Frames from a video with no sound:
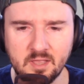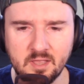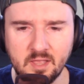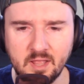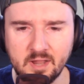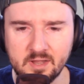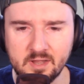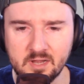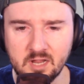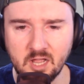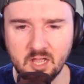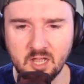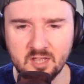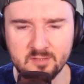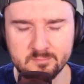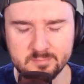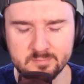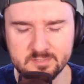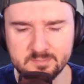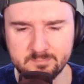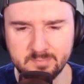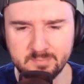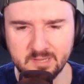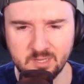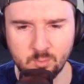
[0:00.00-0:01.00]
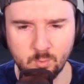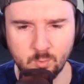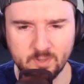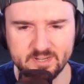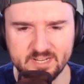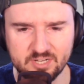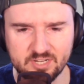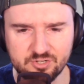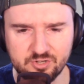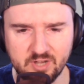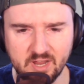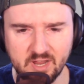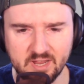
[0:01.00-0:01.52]
And Cubs, big win
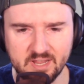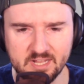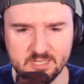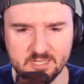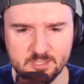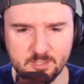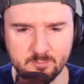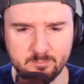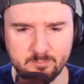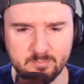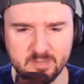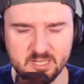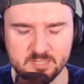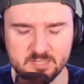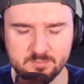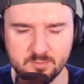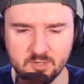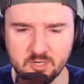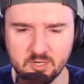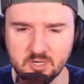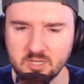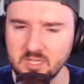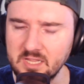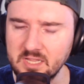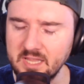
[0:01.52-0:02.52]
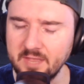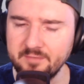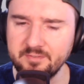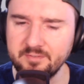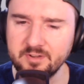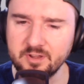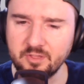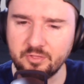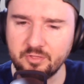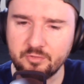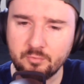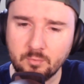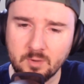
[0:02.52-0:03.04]
yesterday against the Pittsburgh, eleven to
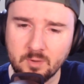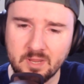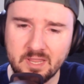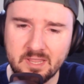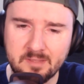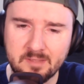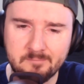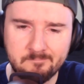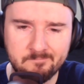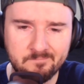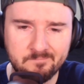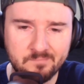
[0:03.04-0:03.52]
three.